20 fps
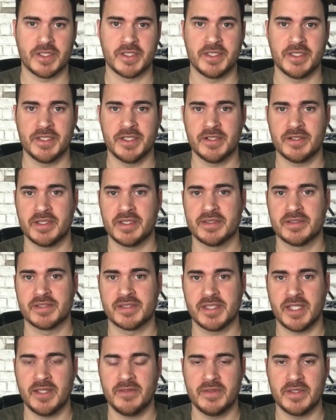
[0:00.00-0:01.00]
a year in
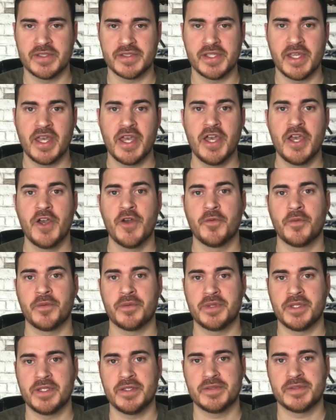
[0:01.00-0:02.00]
savings for
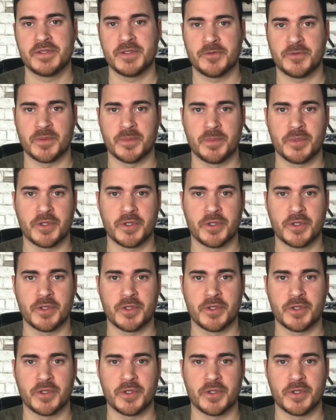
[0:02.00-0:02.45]
these different